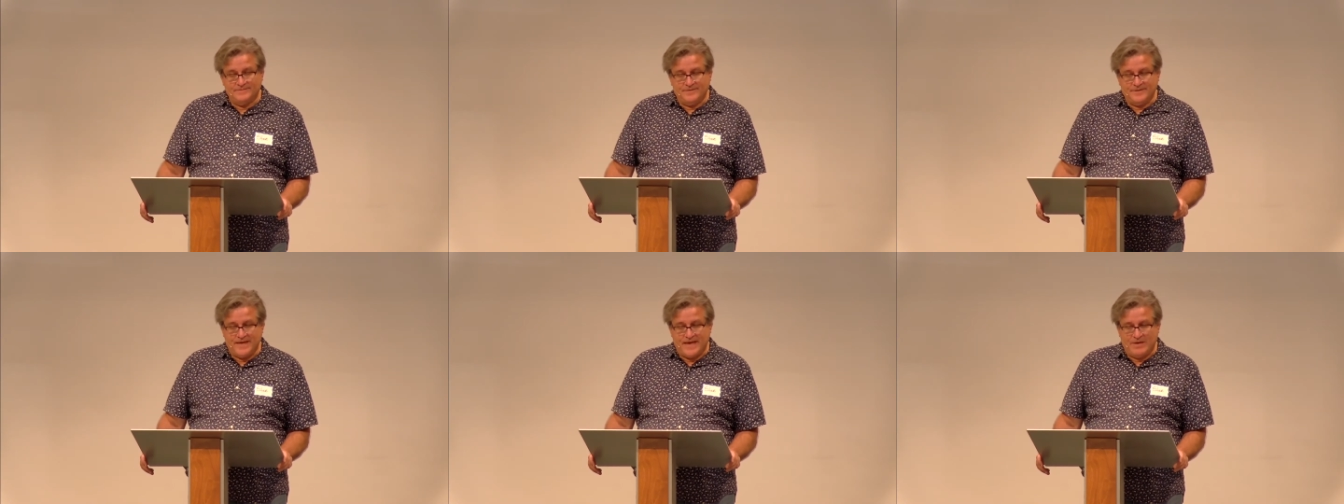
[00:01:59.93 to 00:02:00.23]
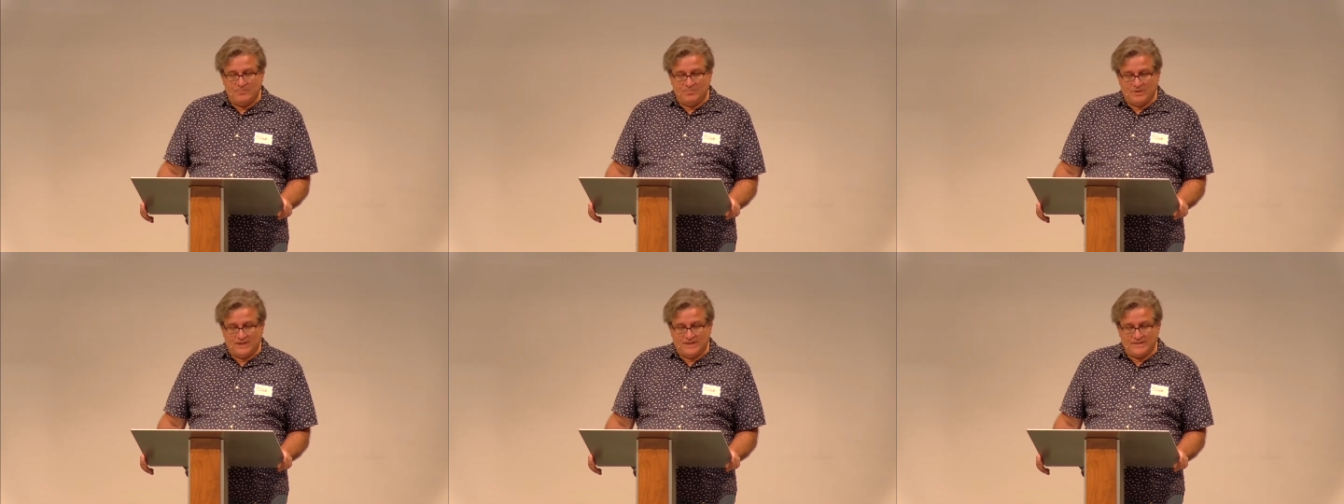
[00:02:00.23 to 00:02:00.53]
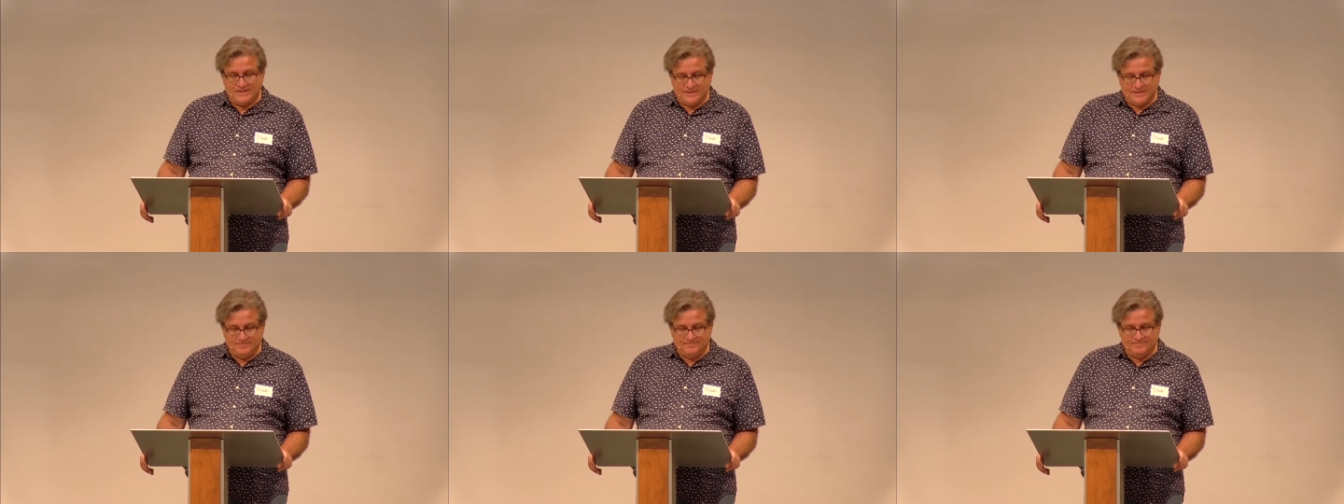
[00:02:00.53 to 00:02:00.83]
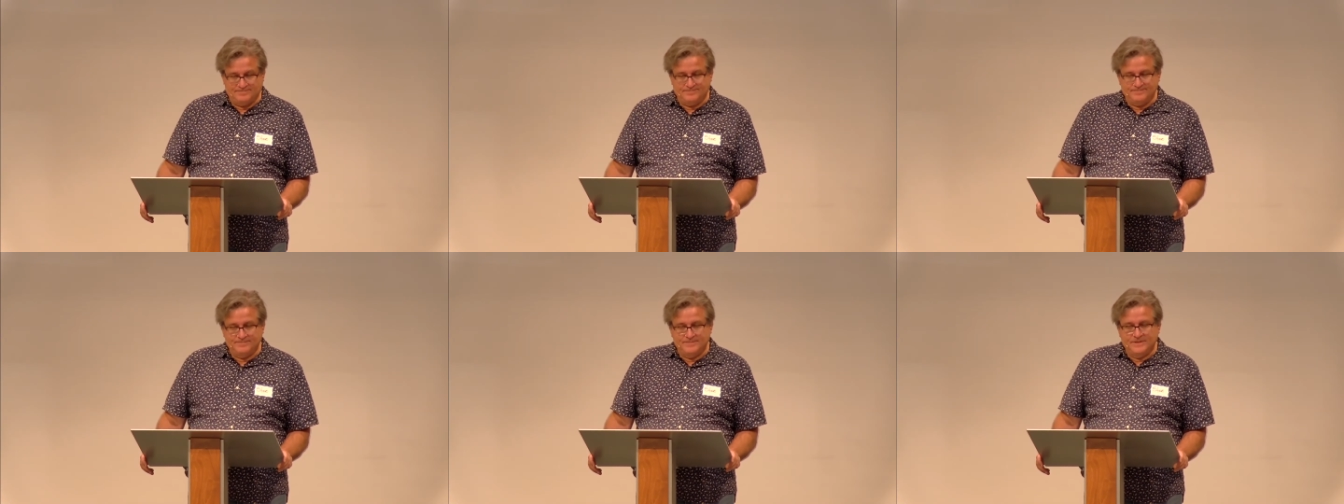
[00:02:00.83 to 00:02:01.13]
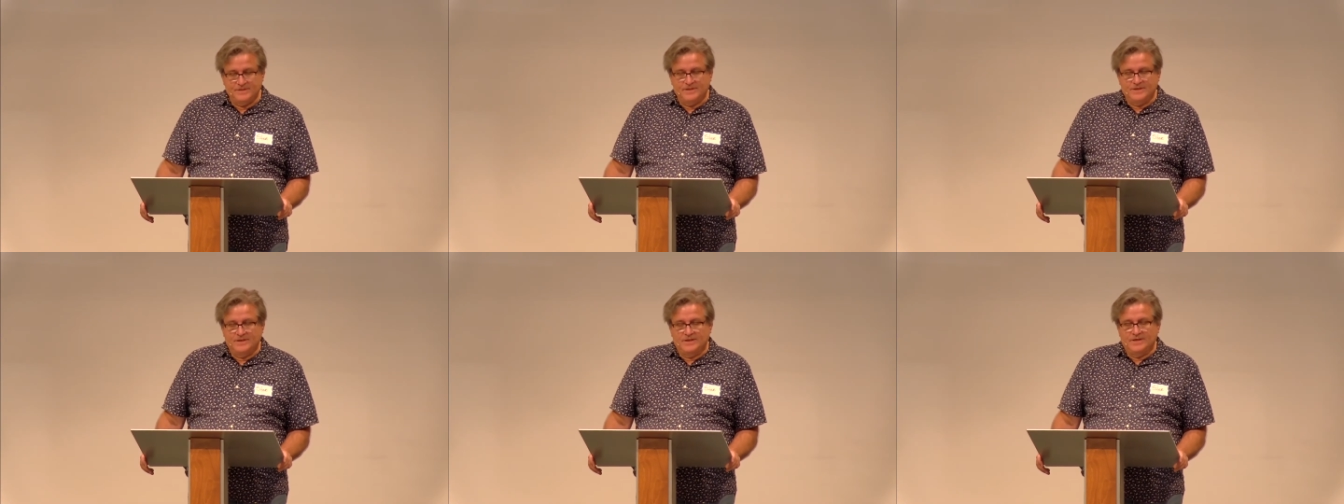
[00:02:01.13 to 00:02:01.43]
that blessing.
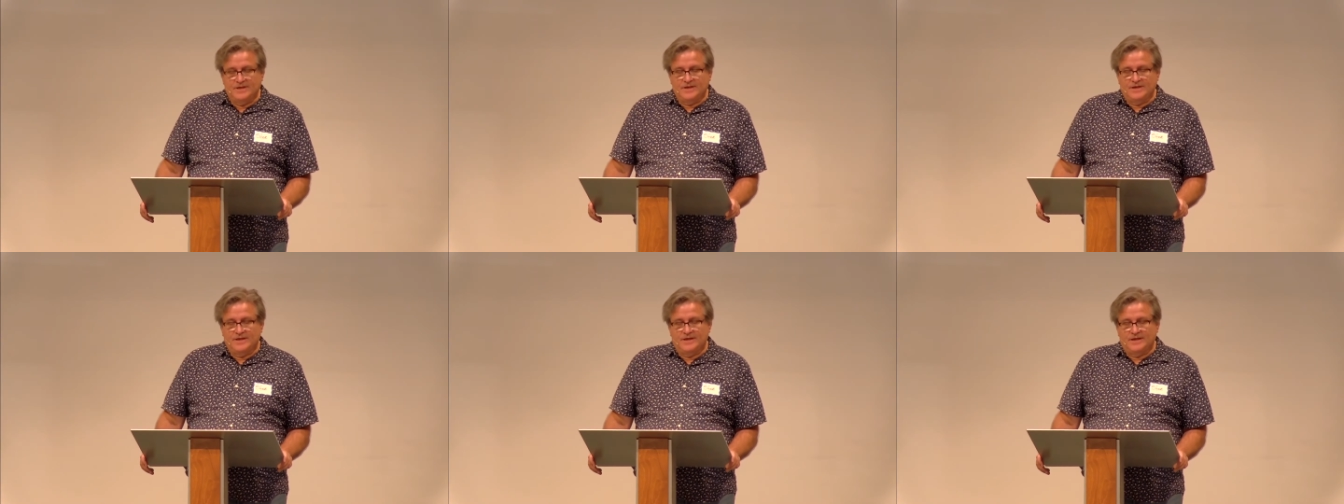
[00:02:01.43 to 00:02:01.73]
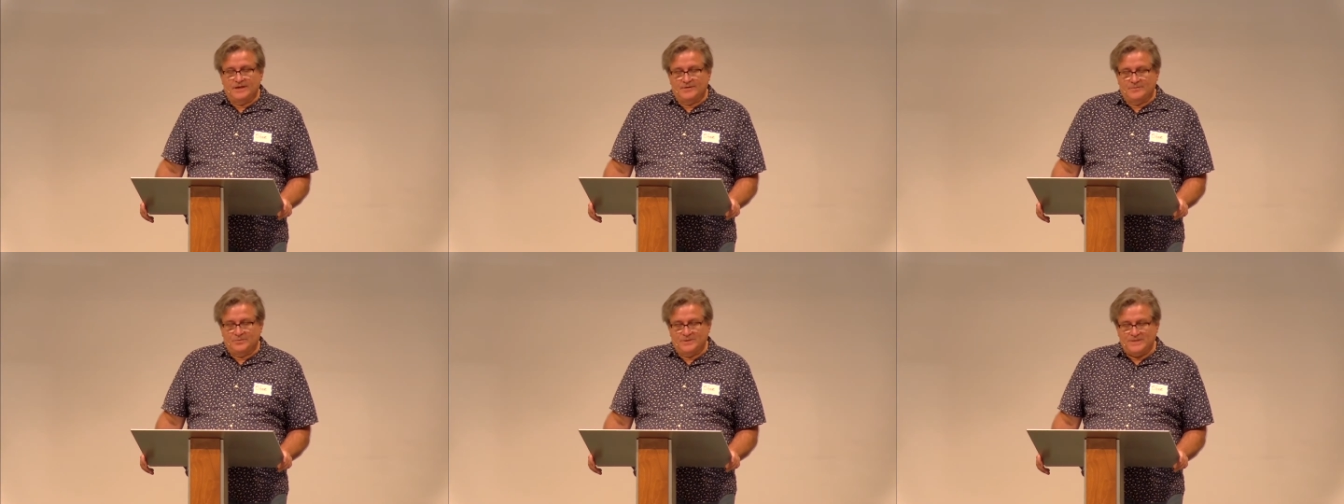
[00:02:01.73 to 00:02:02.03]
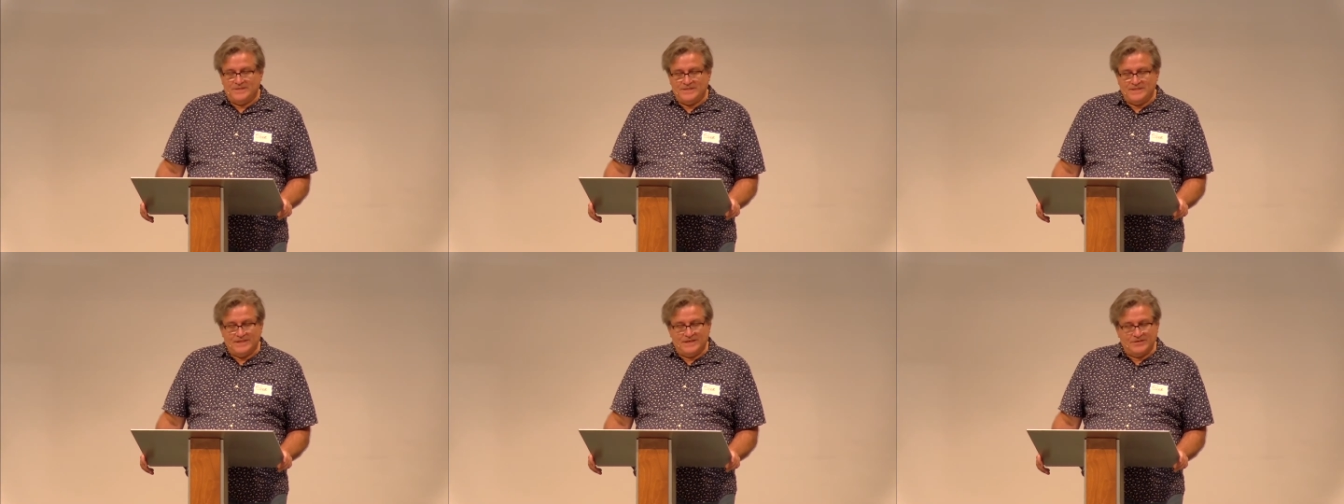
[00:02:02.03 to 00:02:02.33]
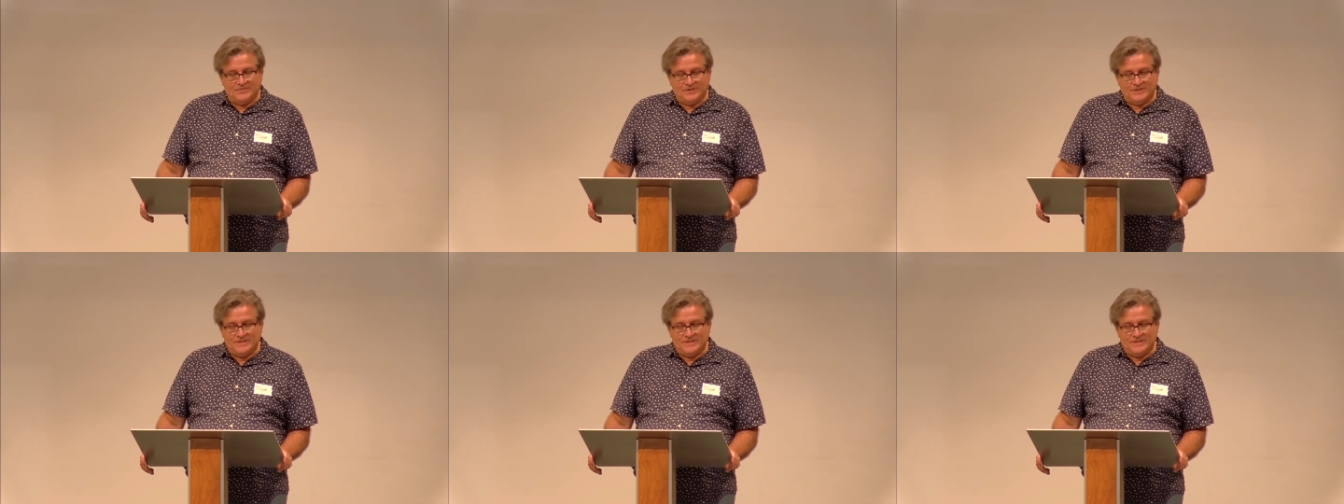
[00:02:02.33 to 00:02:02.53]
Uh, we see it